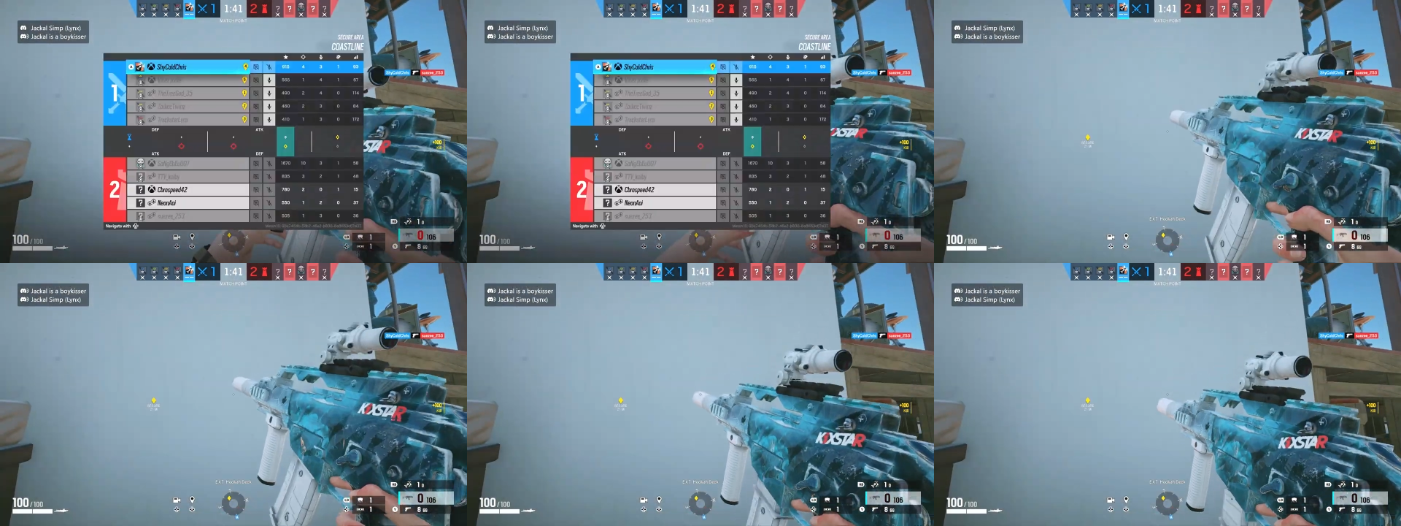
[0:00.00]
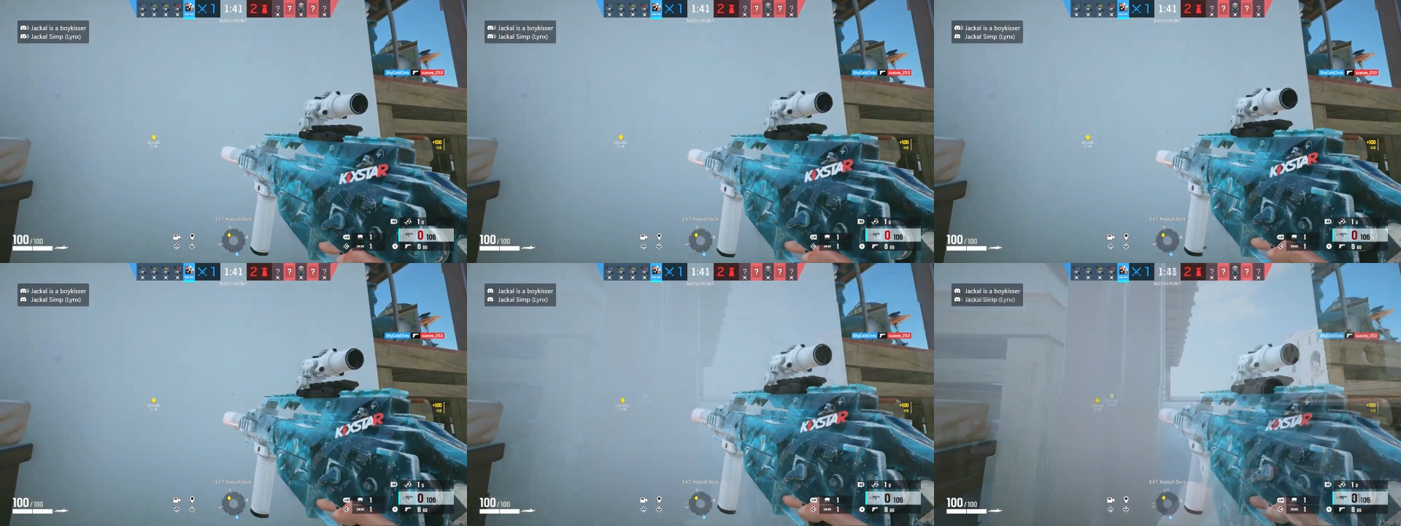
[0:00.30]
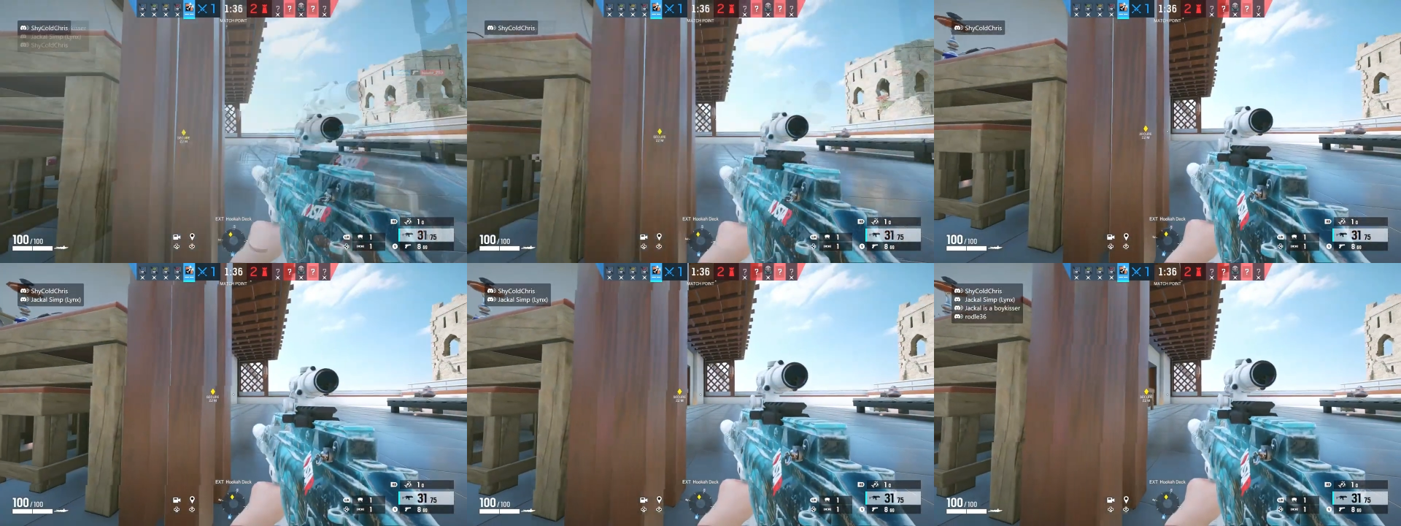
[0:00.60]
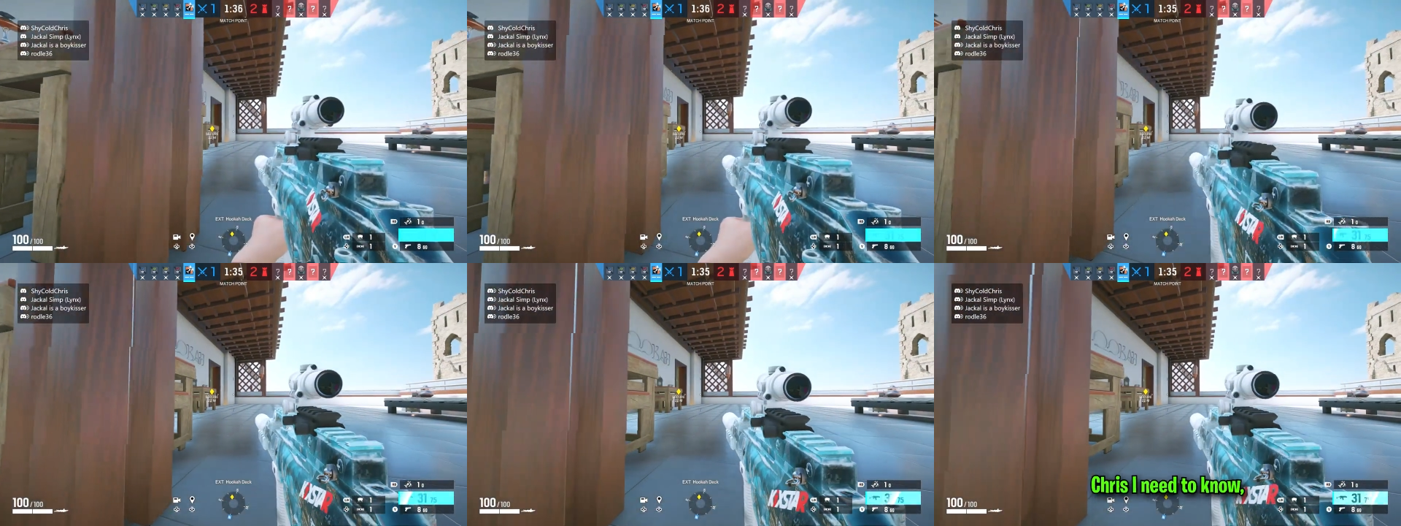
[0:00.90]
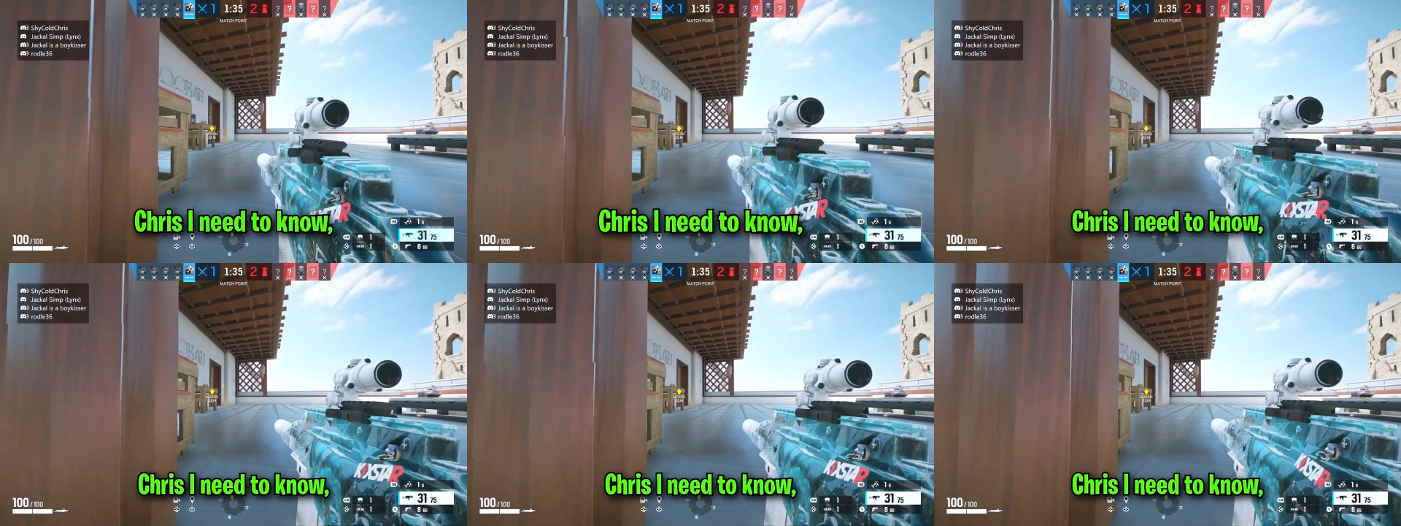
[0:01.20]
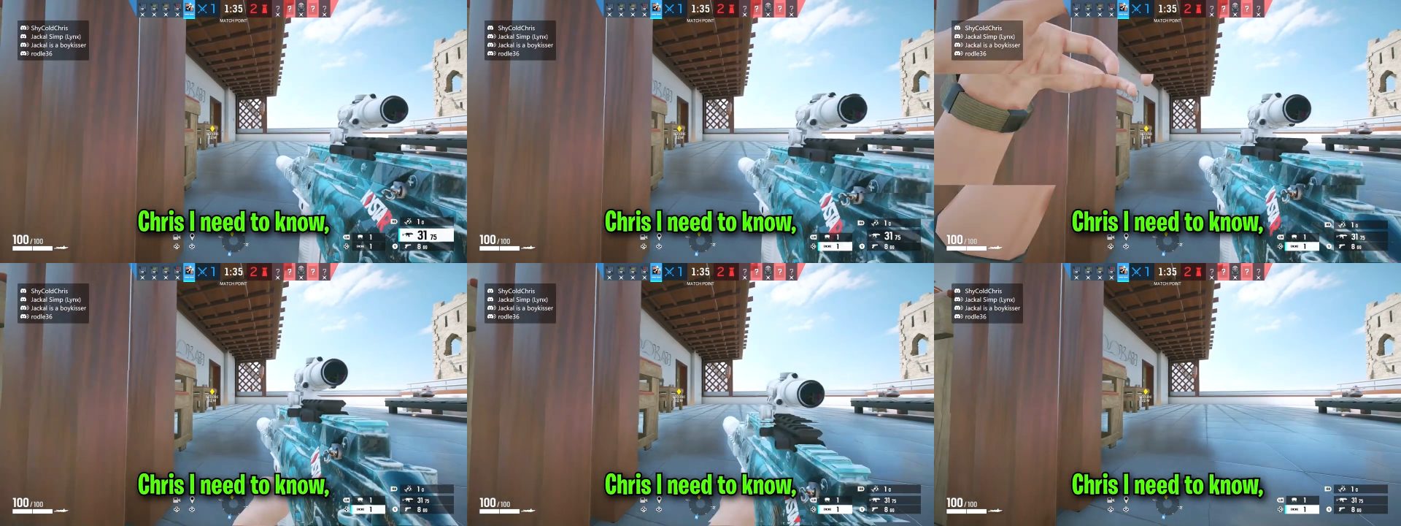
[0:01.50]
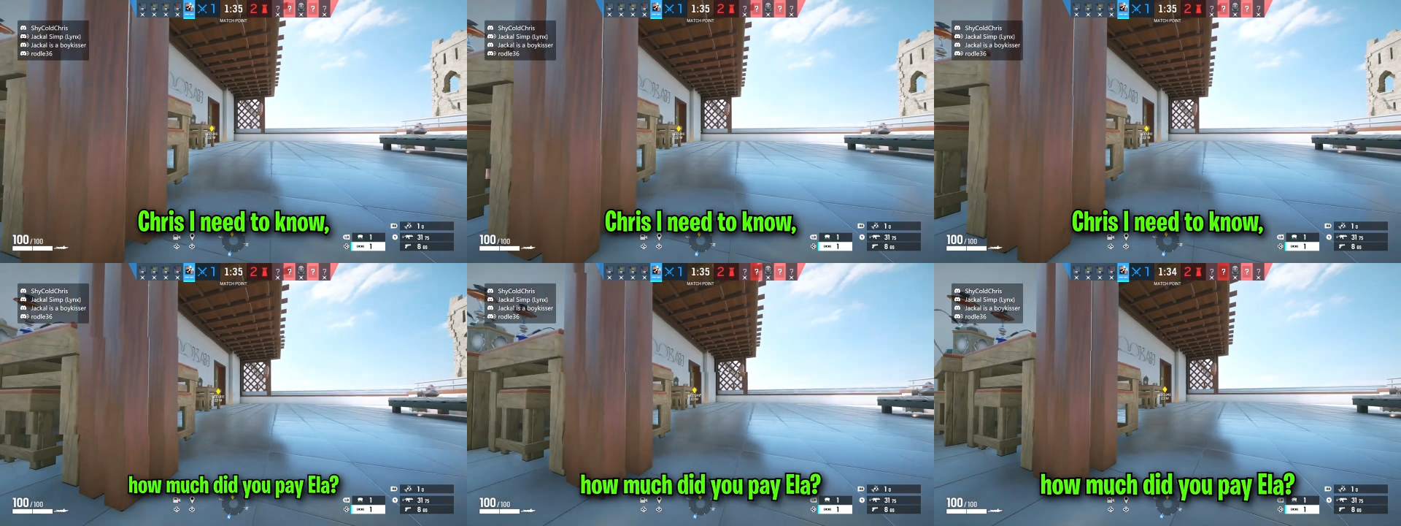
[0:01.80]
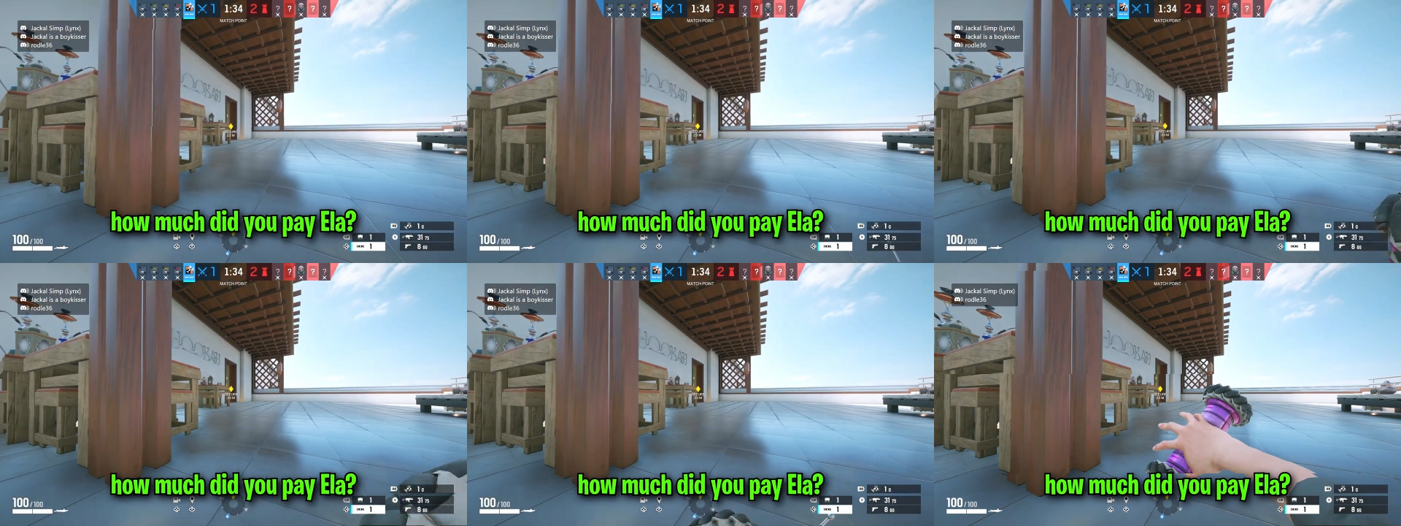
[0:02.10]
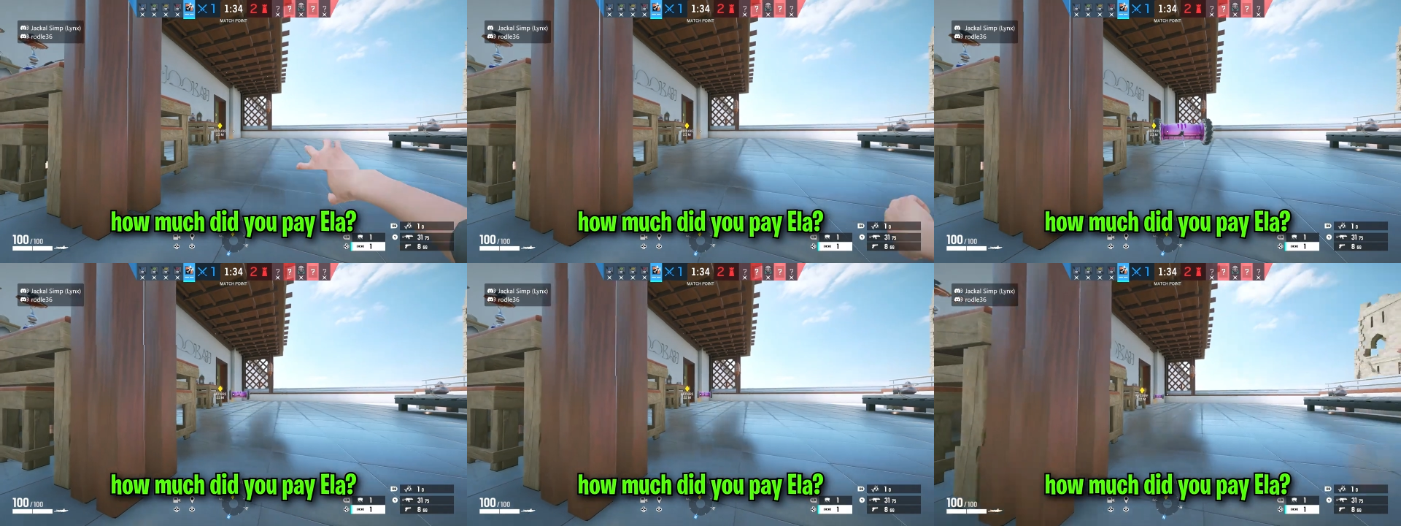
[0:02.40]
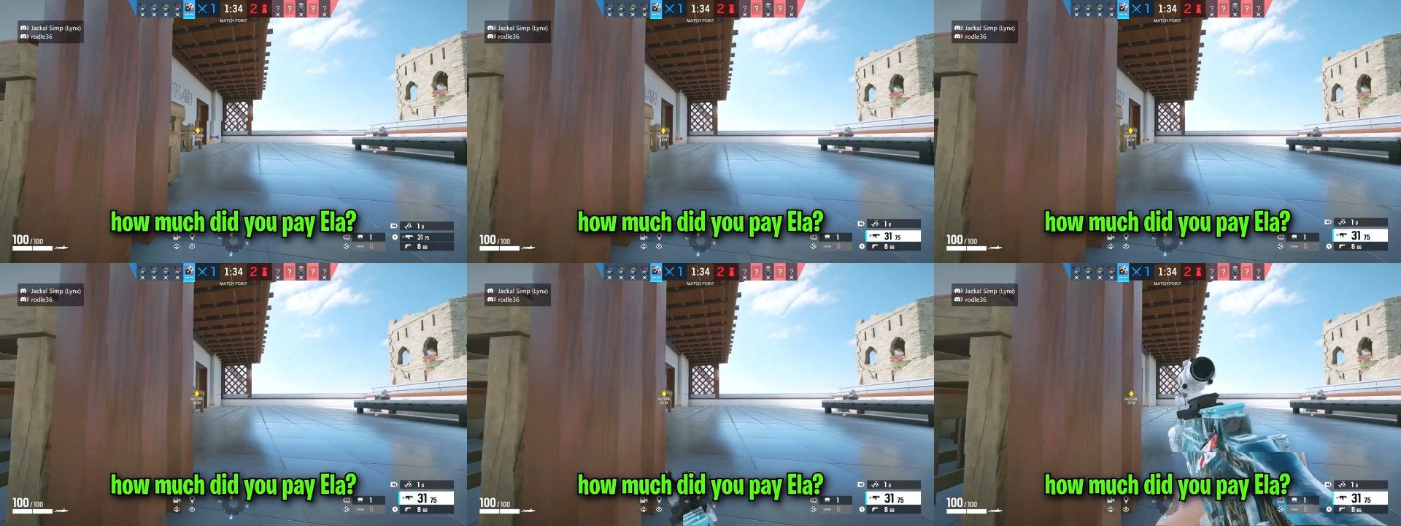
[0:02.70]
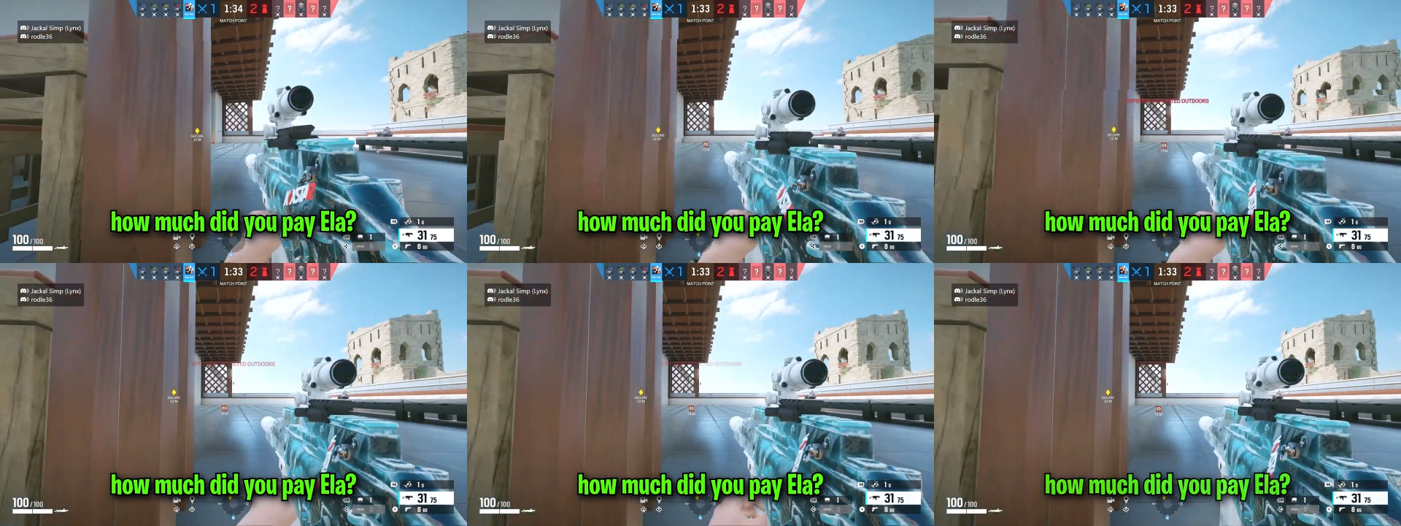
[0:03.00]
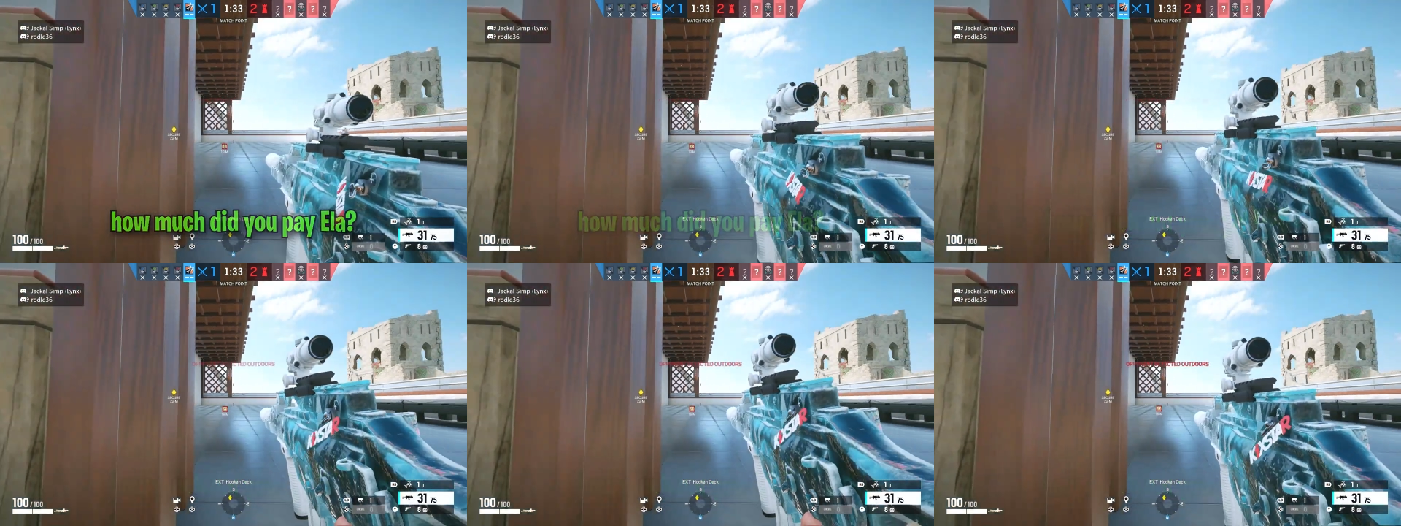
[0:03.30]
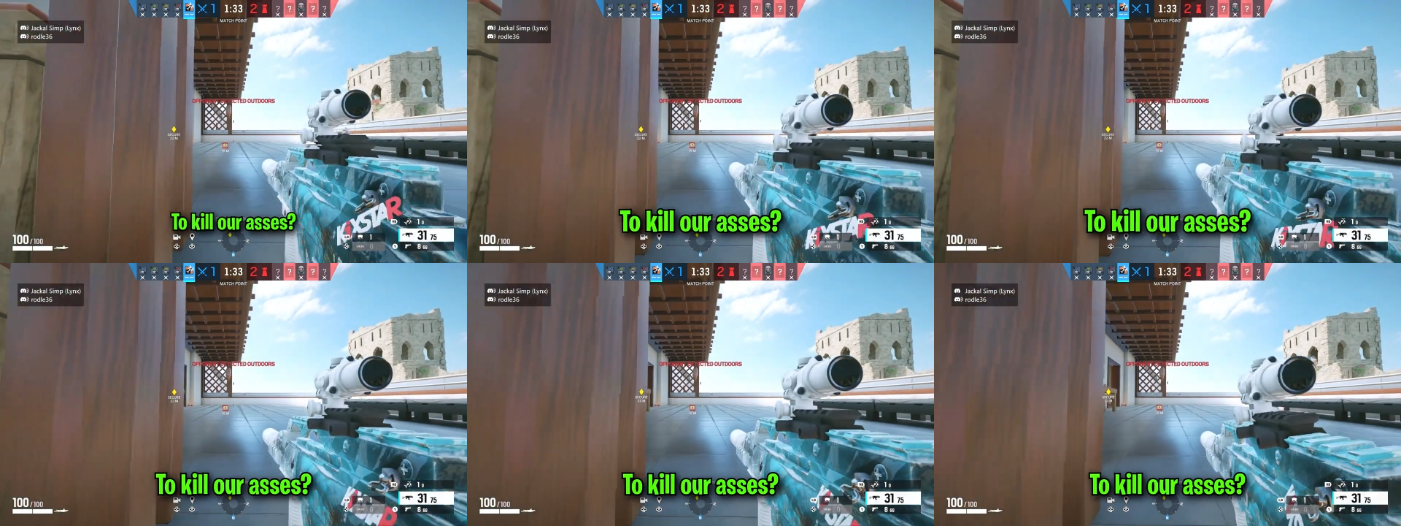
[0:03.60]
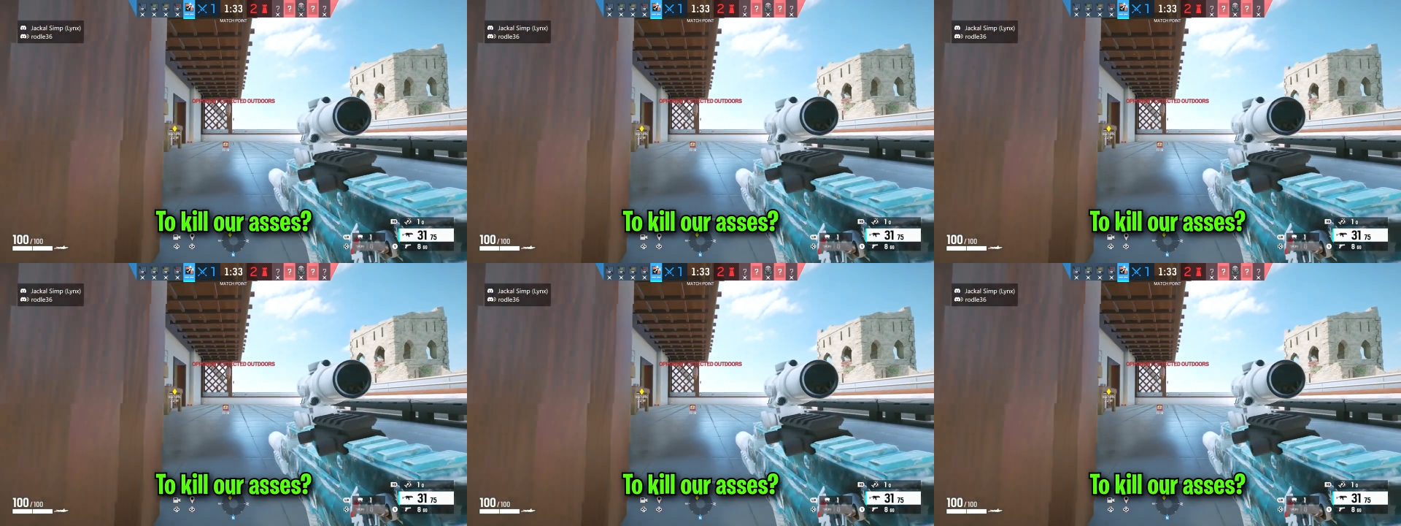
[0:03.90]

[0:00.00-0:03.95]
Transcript: (no speaker visible)